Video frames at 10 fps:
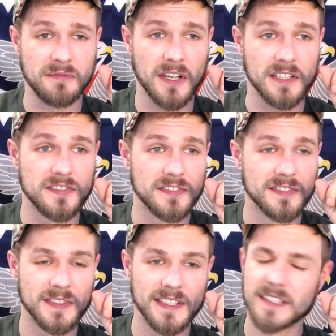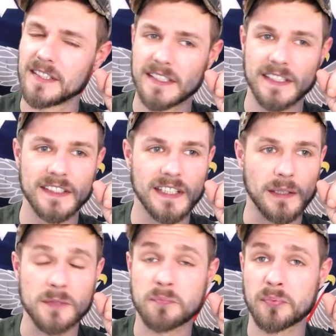face. I
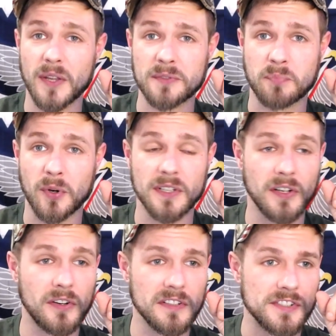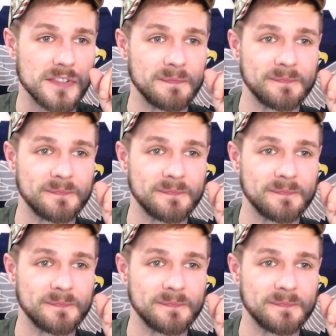think that's pretty harsh.